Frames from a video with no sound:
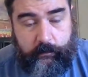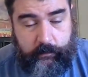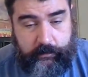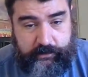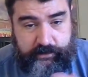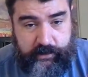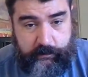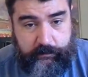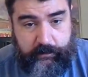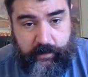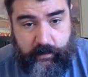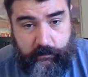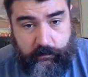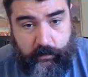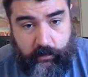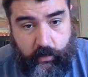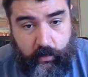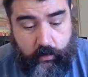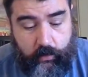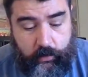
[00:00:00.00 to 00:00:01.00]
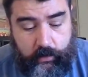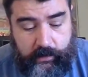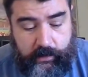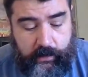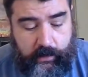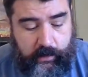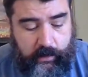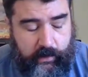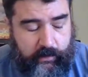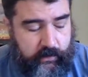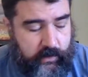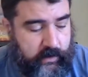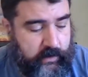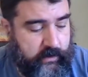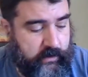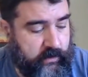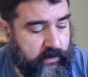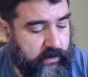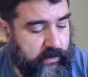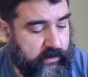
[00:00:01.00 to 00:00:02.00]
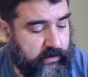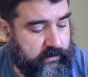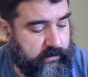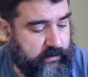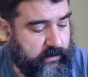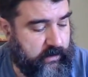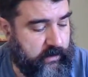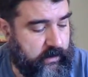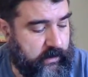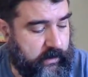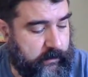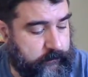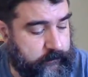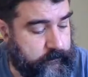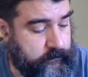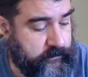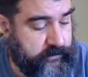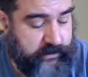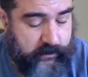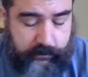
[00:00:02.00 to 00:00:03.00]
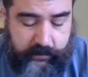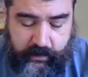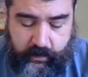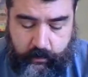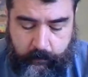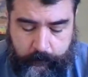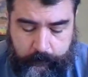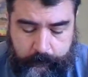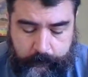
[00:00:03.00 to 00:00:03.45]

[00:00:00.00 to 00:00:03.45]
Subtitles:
ship them locally, and then you get it shipped here